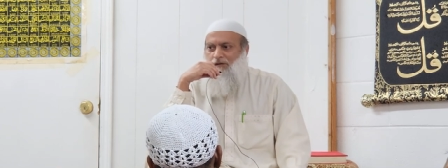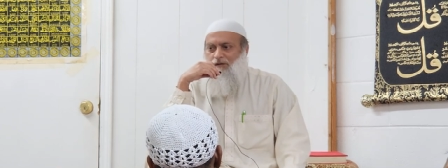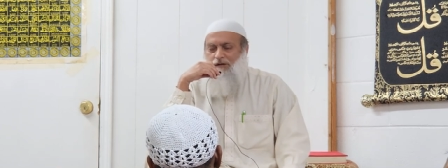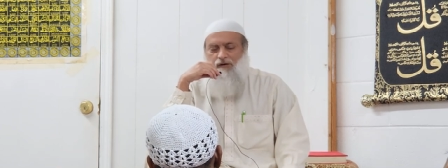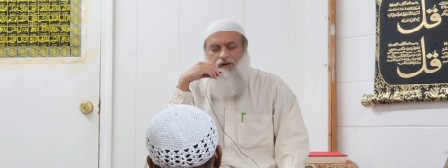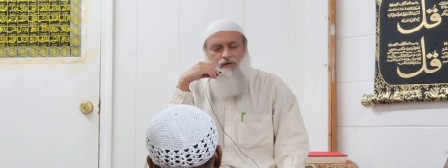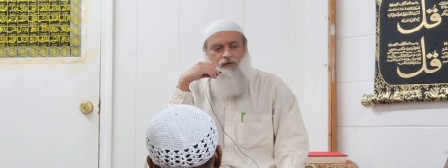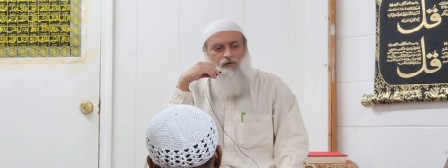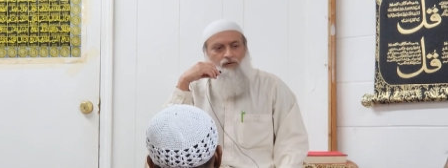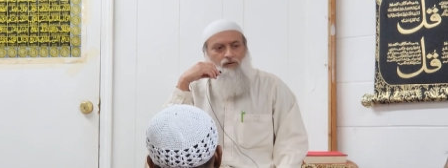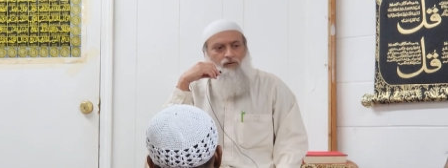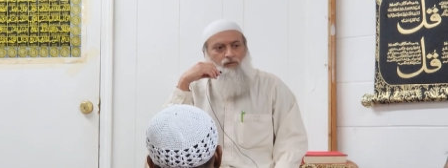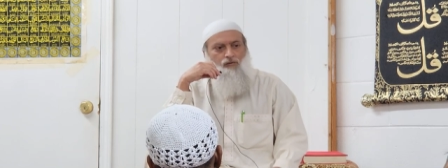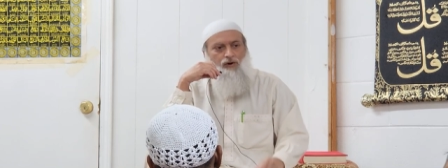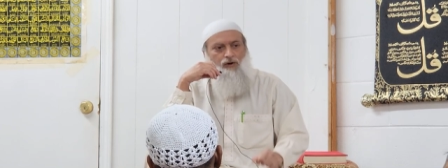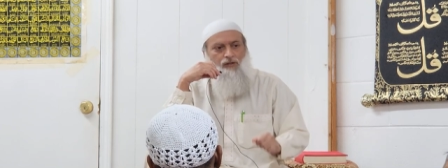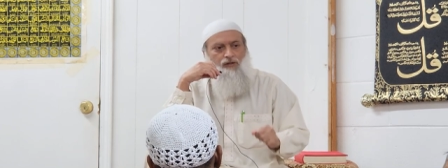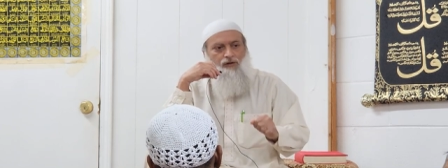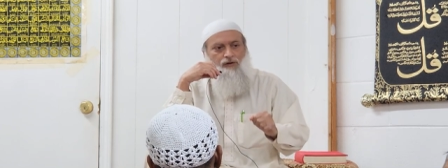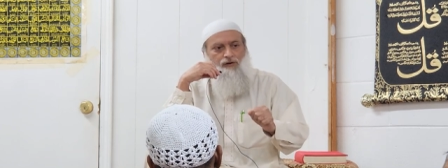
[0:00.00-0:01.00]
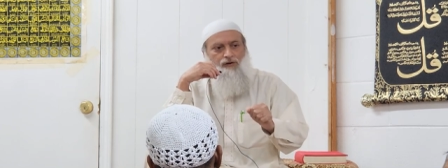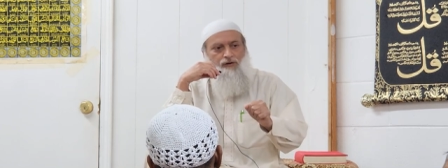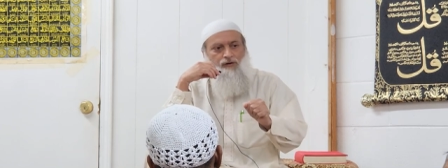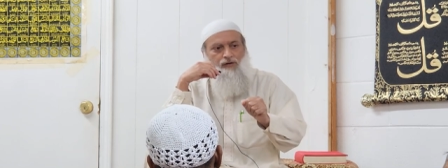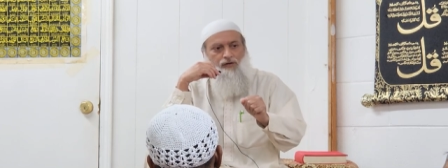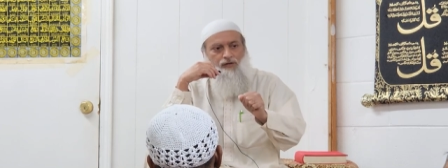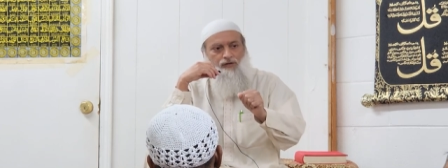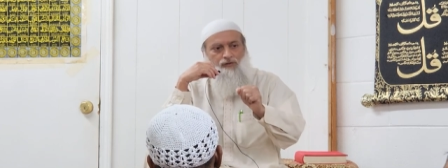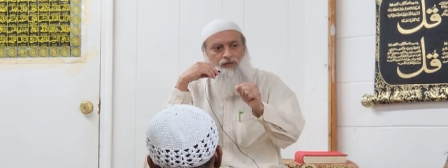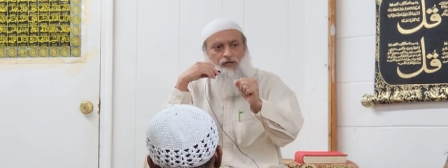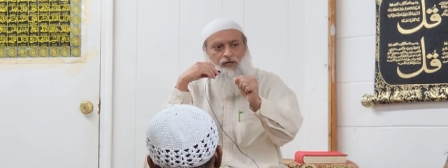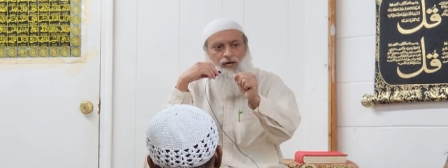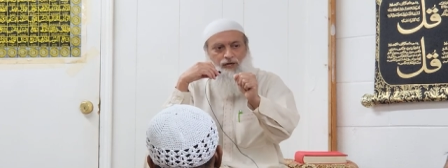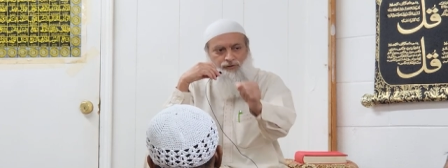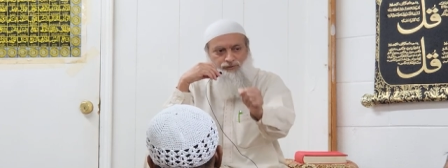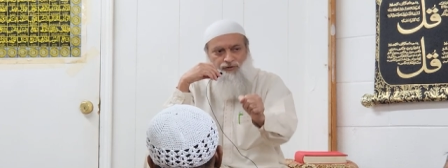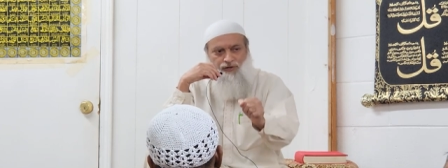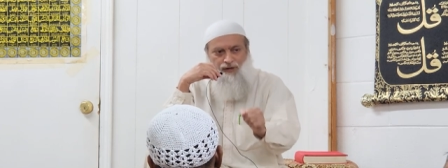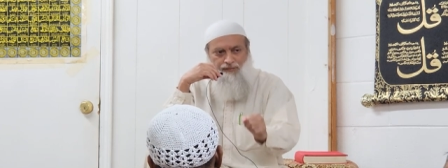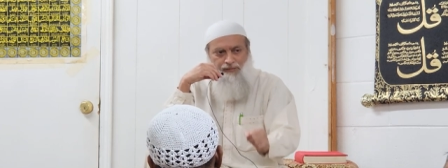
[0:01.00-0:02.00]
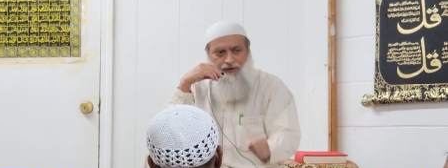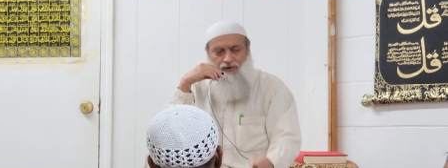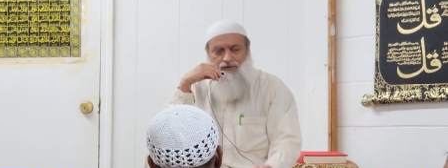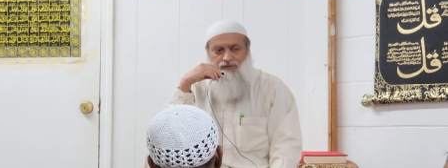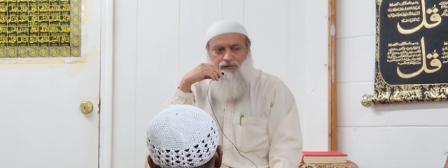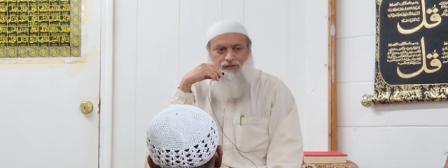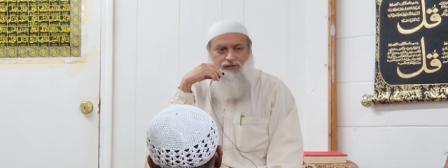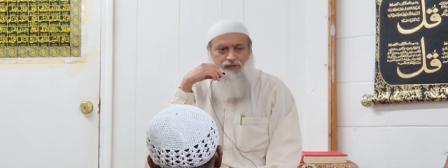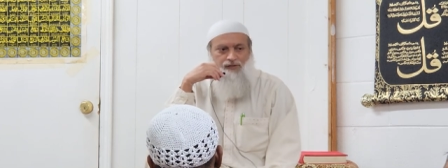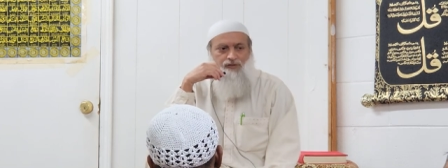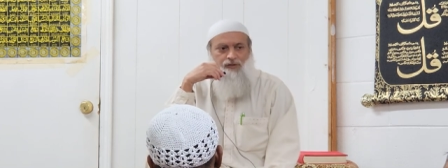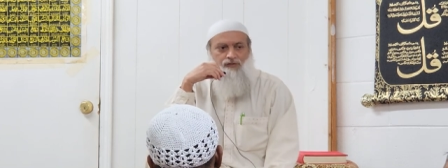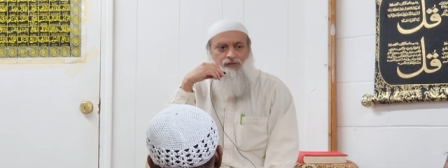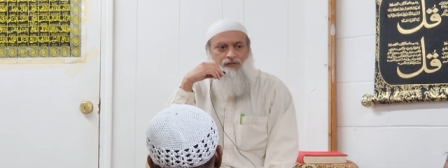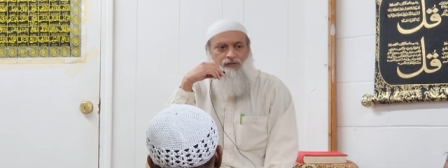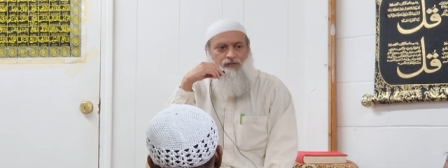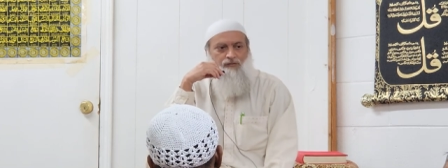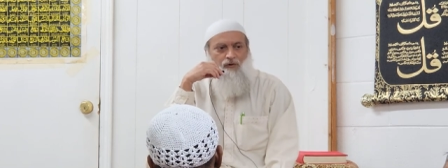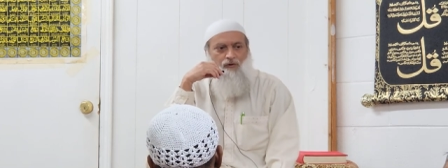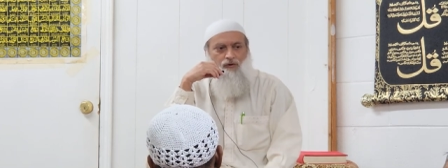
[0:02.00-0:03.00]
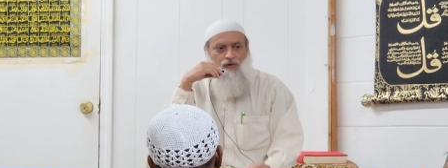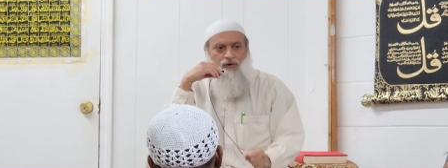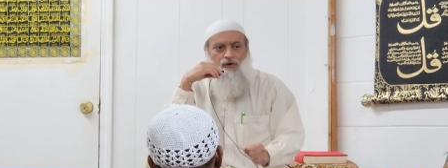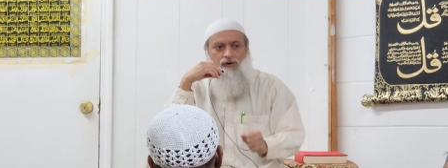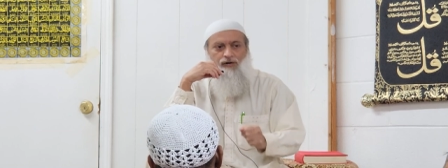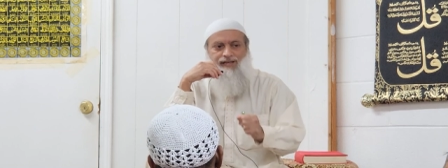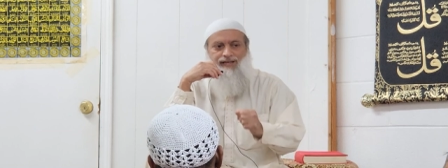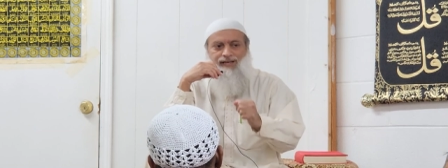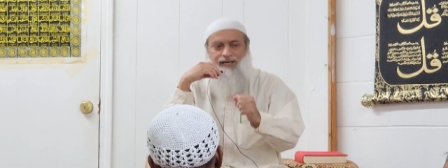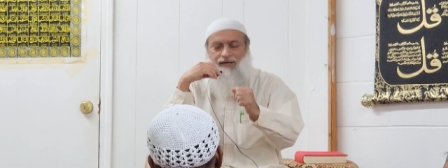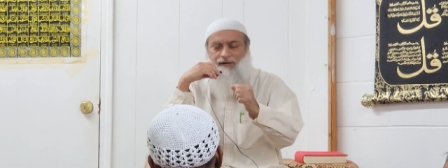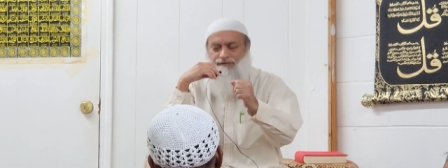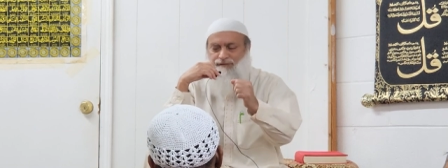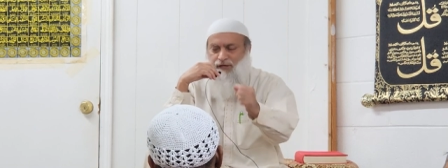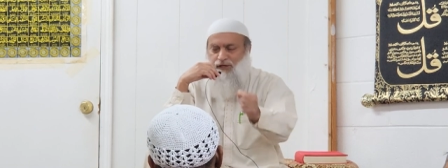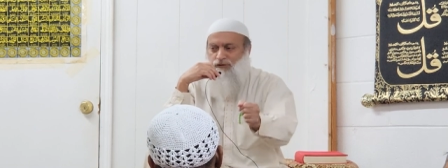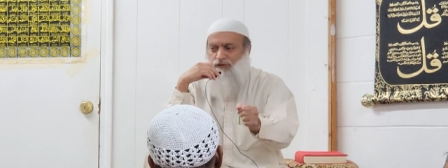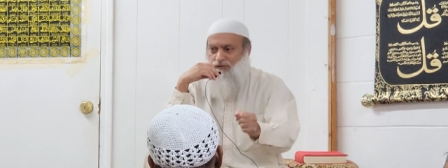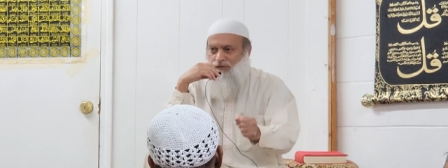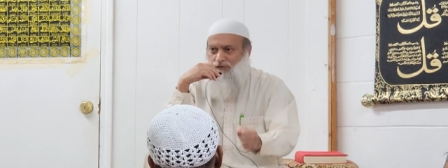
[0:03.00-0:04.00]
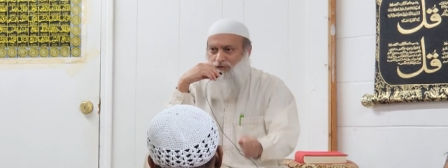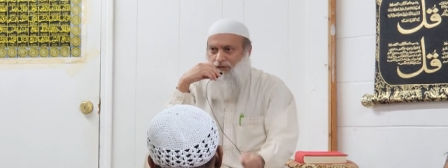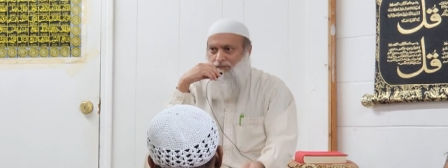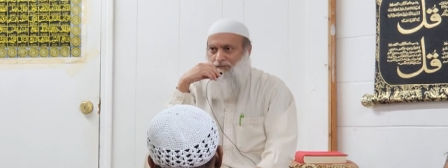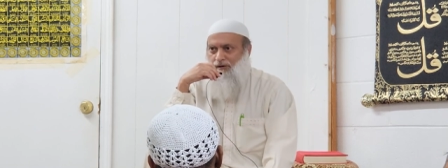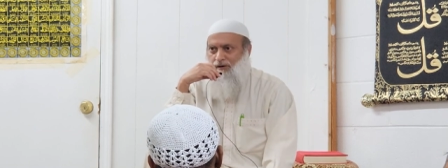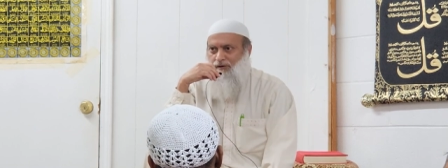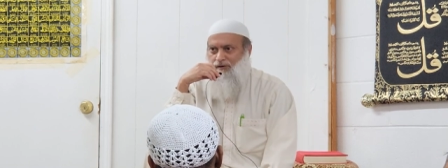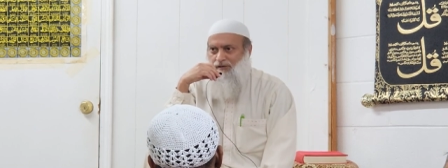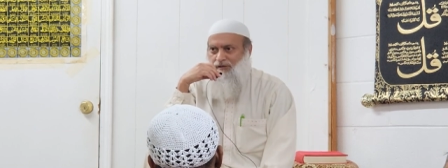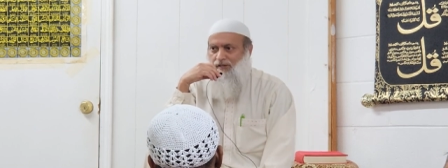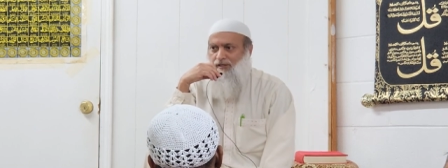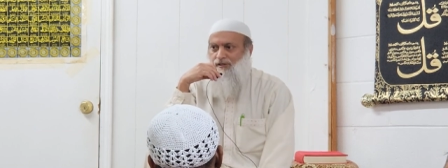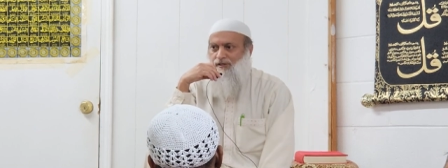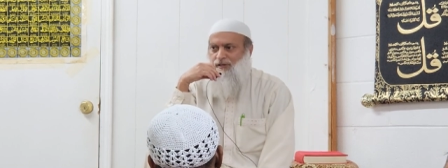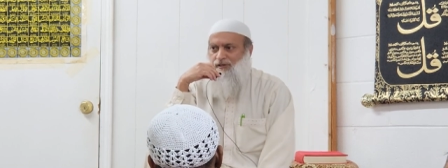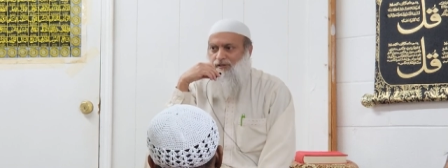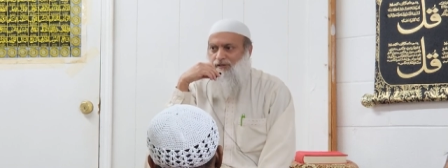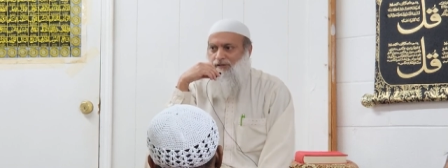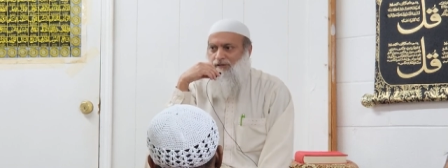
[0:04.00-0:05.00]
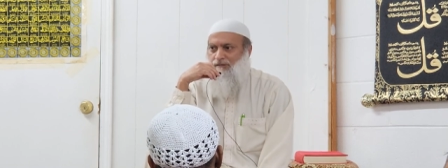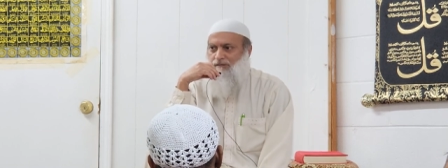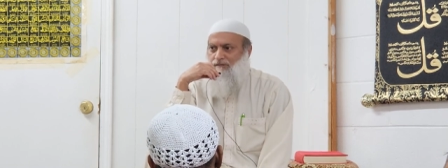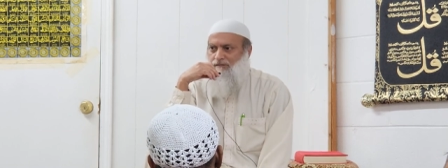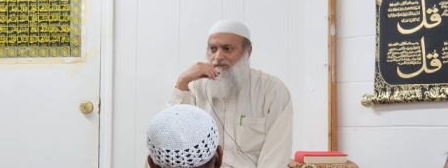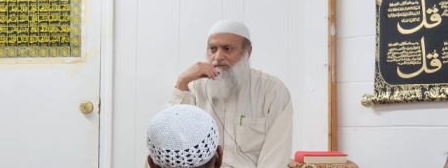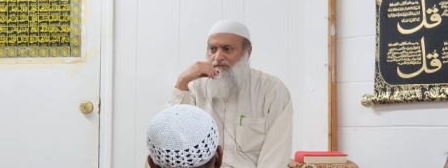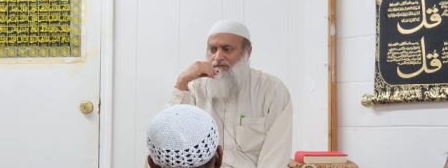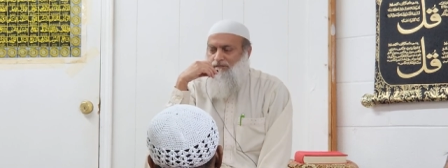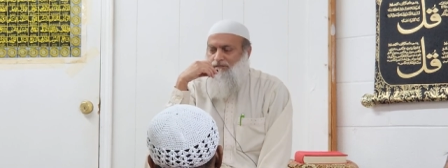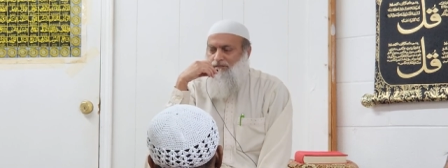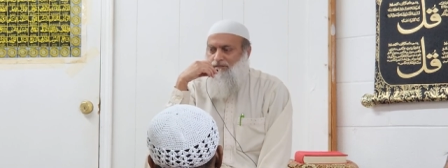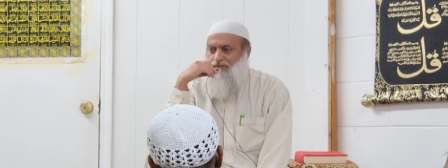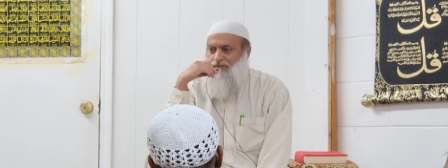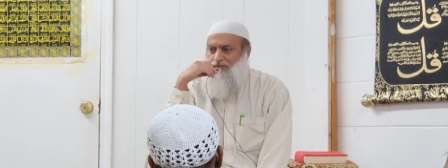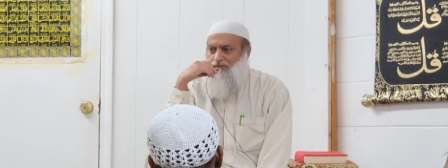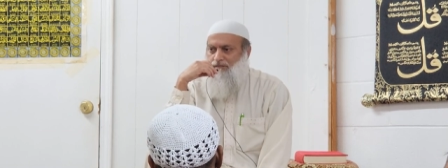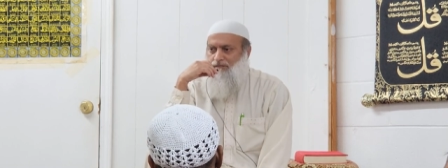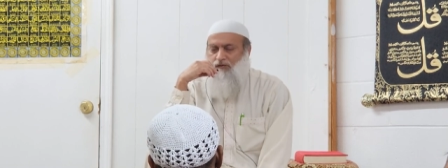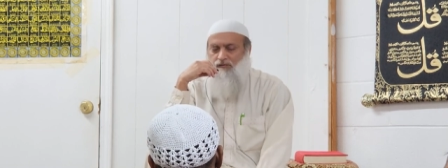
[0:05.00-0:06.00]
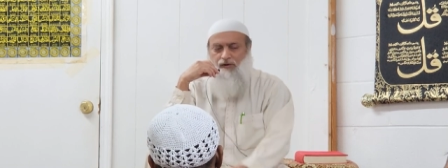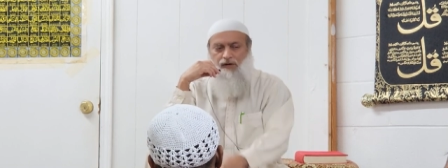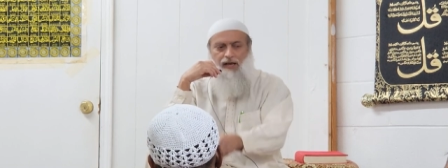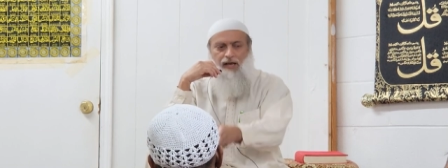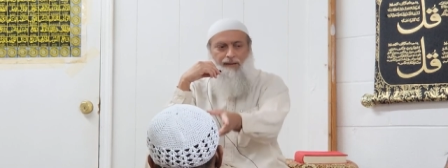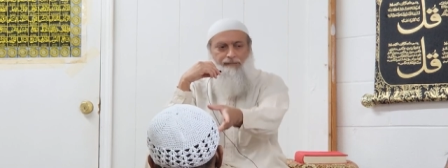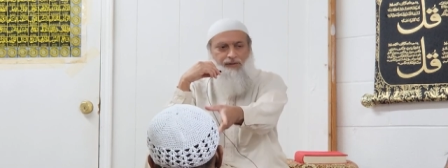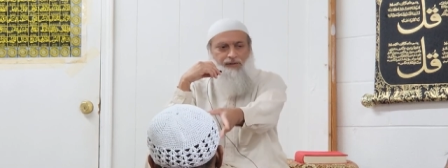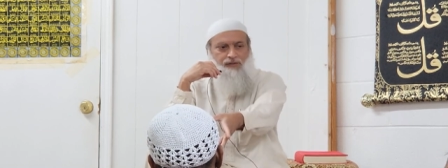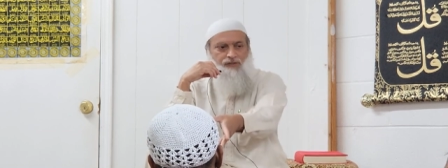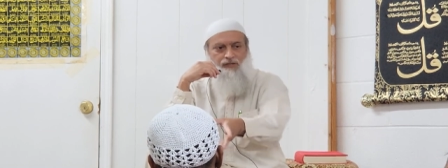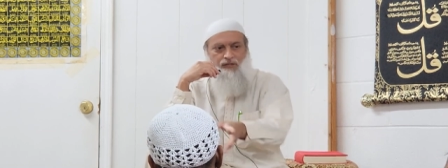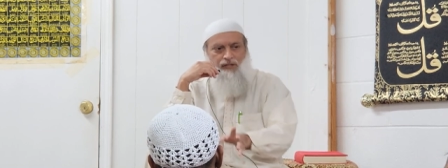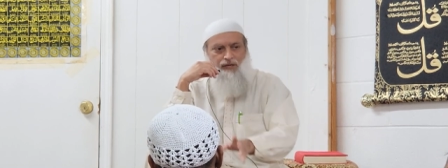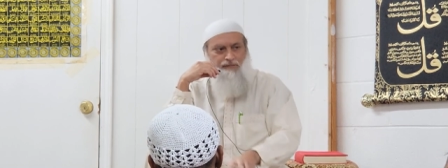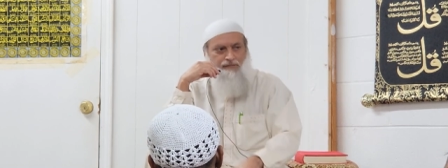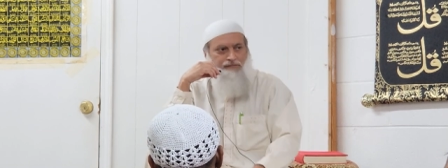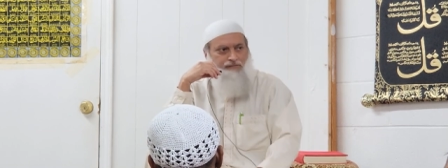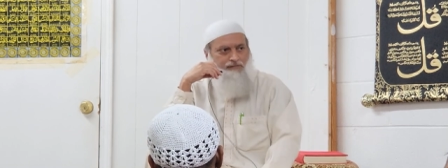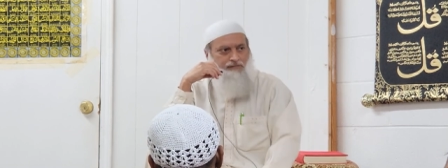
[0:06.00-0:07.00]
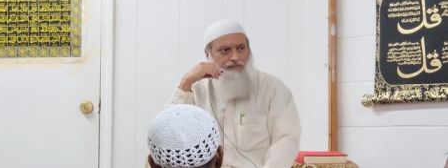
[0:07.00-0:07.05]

you know, whether it's a country opposing the system or individuals opposing the system, then what happens to them?